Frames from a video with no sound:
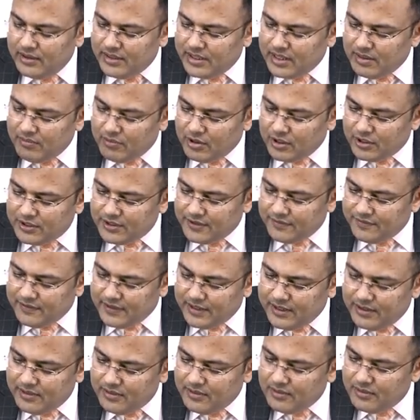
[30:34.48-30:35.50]

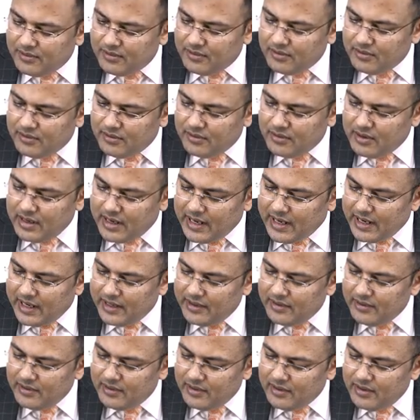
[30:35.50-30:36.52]
Tamoxifen
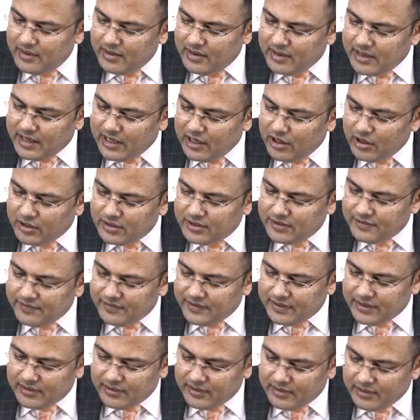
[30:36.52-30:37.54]
and
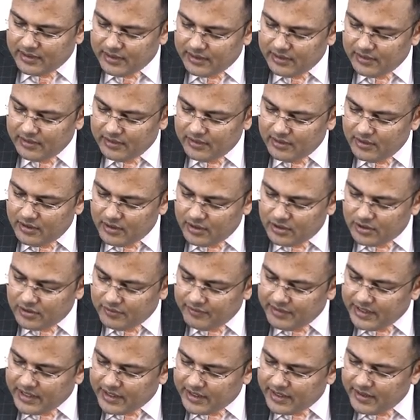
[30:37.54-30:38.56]
raloxifene. Clear? So
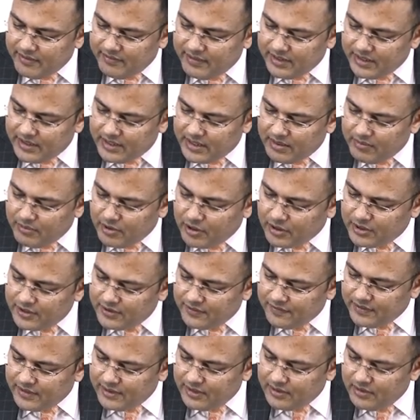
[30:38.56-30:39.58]
we are giving
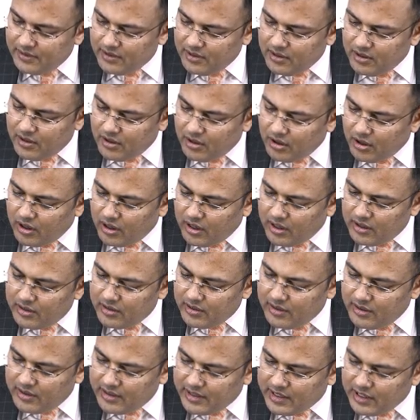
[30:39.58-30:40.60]
tamoxifen
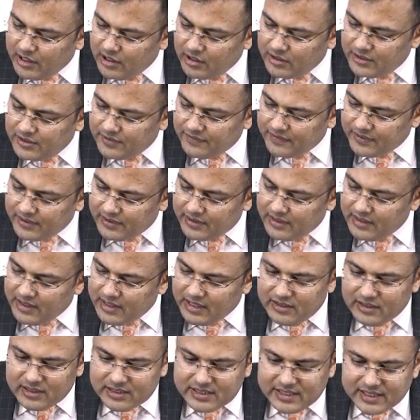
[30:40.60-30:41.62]
or raloxifene.
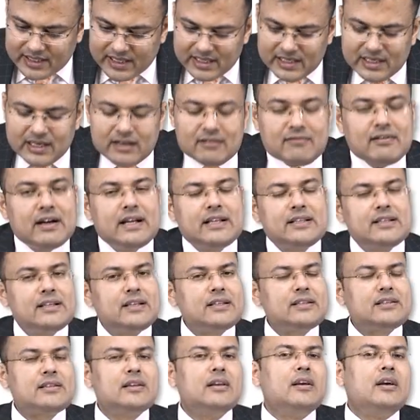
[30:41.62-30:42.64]
The second advice
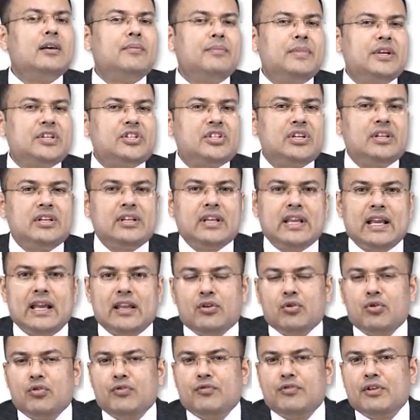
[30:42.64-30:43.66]
is patient
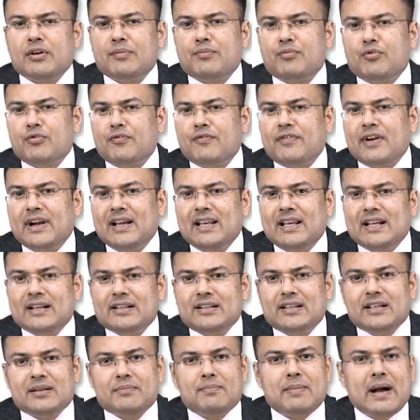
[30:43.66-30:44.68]
can go for
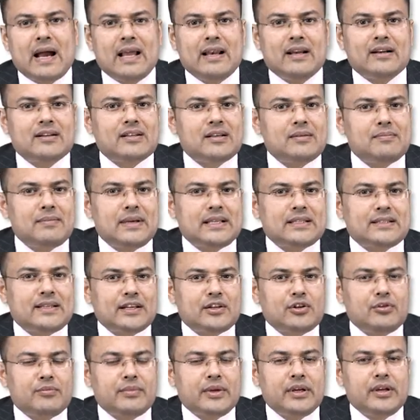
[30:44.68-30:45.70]
prophylactic bilateral
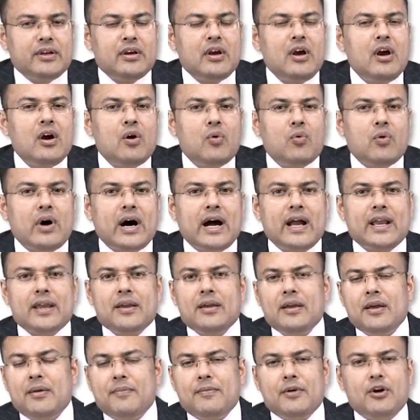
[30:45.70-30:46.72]
mastectomy. Why?
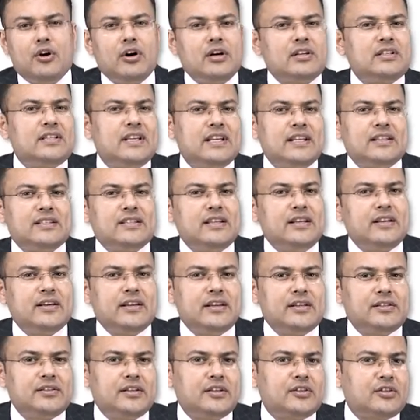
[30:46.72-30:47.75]
Because there is
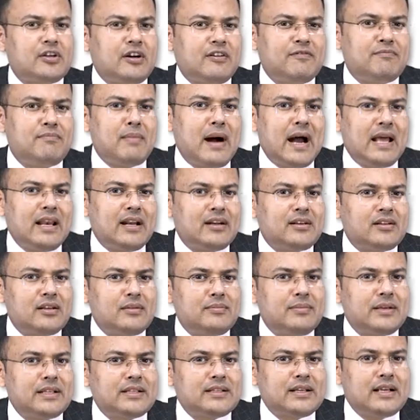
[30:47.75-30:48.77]
increased risk of bilateral
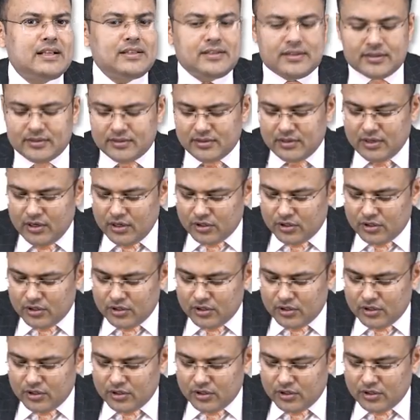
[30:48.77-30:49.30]
breast cancer.